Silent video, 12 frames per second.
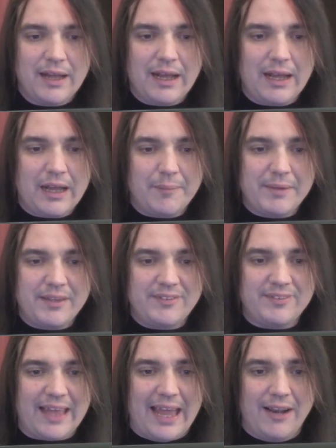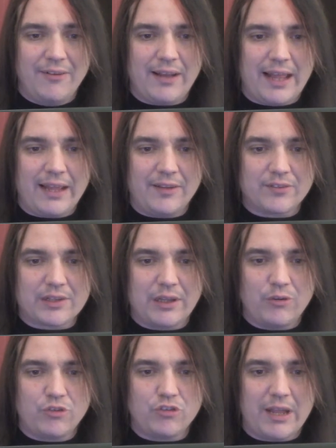As Saturday's
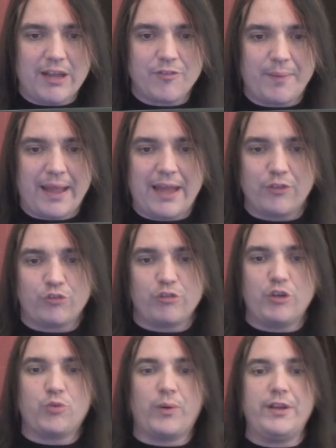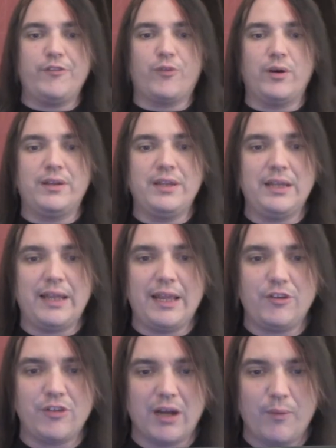close shave by asteroid 2014
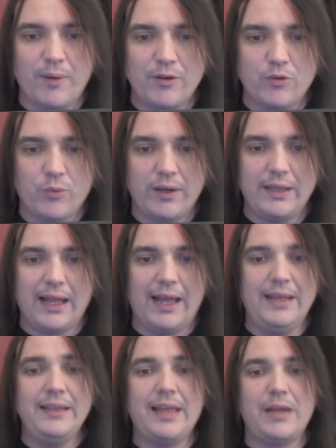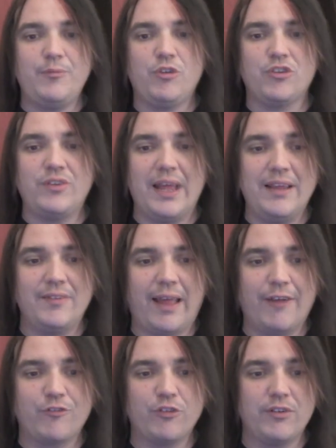HL129 came just days
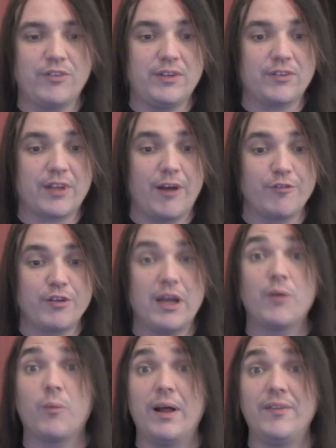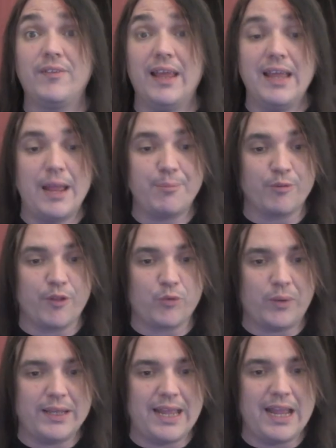after its discovery on Wednesday, April the
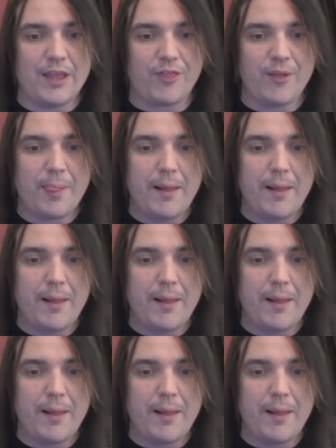28th.